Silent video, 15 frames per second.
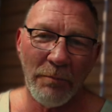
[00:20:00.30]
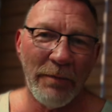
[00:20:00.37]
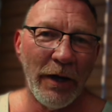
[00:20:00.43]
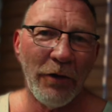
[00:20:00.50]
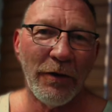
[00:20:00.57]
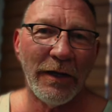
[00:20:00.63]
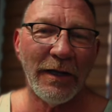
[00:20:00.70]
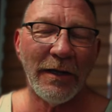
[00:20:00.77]
a
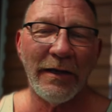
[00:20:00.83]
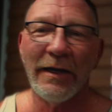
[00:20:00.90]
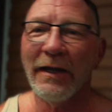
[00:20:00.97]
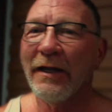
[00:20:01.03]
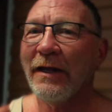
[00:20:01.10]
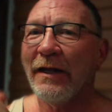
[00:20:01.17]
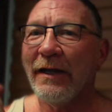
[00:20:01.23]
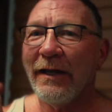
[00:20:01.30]
period,
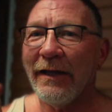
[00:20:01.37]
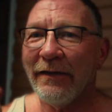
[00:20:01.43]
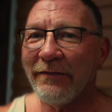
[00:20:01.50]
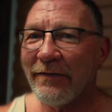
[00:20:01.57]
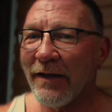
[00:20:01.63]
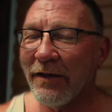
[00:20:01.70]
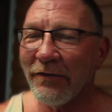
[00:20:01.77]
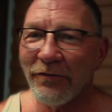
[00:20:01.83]
he
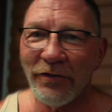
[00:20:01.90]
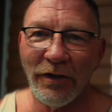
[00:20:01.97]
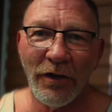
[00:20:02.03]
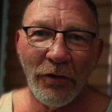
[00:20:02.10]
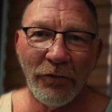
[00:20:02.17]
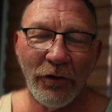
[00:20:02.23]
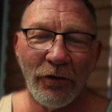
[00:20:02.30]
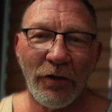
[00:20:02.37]
says, you
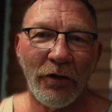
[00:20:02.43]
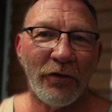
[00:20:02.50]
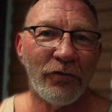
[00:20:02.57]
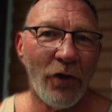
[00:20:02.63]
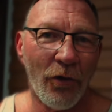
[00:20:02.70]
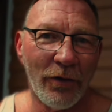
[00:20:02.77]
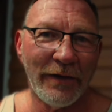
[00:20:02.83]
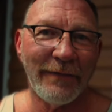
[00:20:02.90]
know, you're going
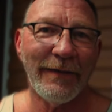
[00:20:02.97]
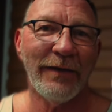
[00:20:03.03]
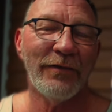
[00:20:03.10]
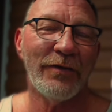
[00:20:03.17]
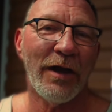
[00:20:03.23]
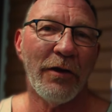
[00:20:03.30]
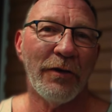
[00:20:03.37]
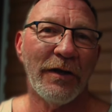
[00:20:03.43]
to target
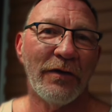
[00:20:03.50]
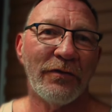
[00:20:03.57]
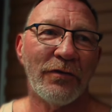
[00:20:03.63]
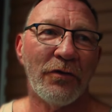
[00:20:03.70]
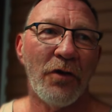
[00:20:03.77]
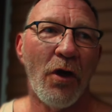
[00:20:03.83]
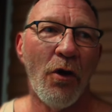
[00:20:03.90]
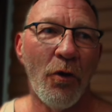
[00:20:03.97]
these areas
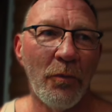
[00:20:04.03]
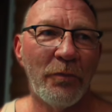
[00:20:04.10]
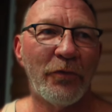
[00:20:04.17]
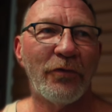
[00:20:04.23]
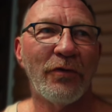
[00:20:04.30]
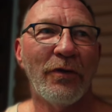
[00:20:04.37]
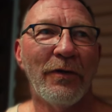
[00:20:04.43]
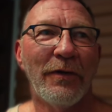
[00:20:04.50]
in
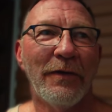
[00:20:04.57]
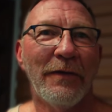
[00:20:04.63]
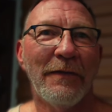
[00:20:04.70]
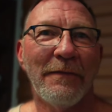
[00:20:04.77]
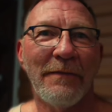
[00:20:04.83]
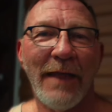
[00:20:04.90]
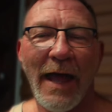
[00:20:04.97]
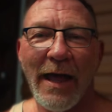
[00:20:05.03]
hopes
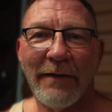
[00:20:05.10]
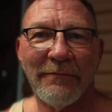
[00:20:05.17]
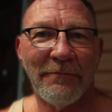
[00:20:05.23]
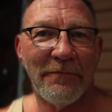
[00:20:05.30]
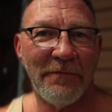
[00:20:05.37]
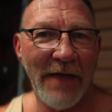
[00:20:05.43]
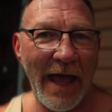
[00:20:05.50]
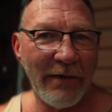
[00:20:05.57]

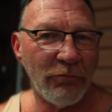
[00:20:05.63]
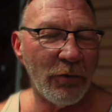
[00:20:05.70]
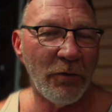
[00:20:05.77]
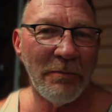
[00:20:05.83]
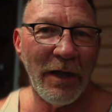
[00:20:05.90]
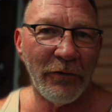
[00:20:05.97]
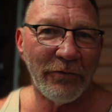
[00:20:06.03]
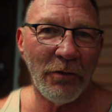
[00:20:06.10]
that fat
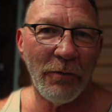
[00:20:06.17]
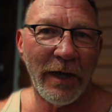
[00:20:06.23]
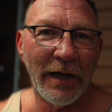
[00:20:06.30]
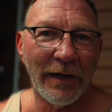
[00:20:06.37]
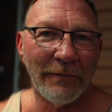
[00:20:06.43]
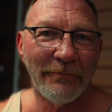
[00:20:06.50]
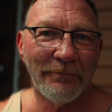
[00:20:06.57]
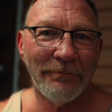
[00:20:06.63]
will melt
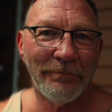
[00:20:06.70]
away.